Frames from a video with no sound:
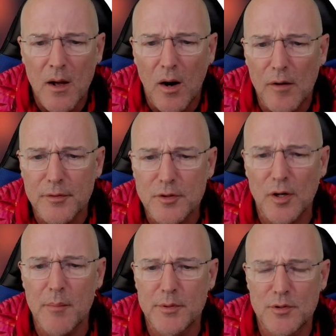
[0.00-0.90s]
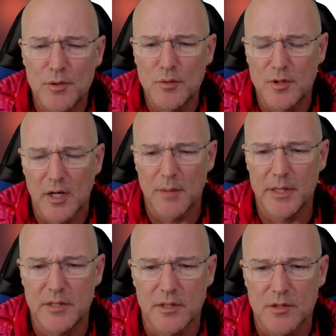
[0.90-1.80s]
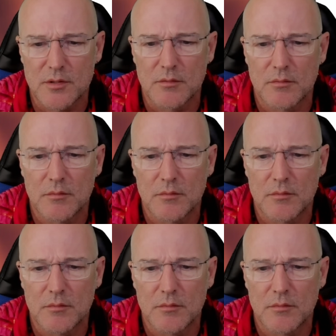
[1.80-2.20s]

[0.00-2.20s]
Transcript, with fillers: of type two diabetes.